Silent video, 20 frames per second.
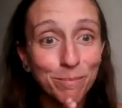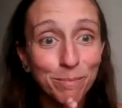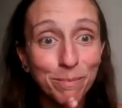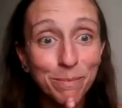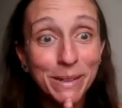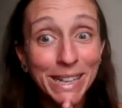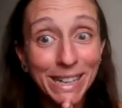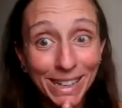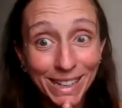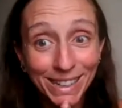
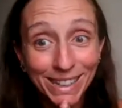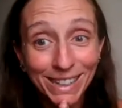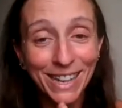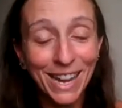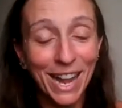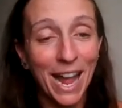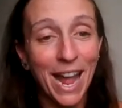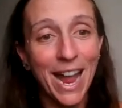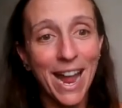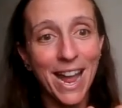
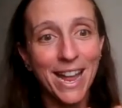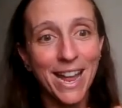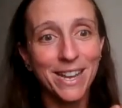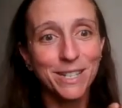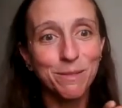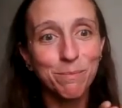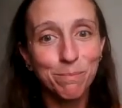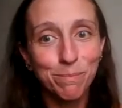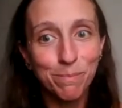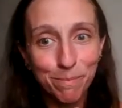me
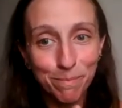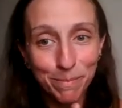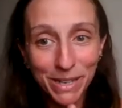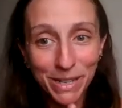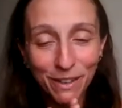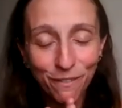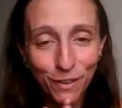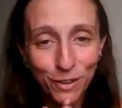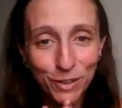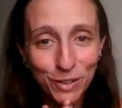and
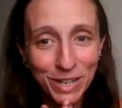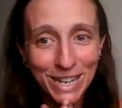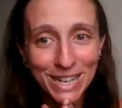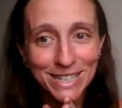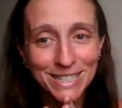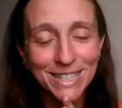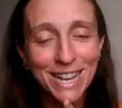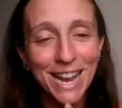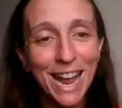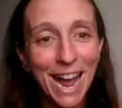me
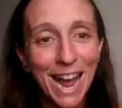focus.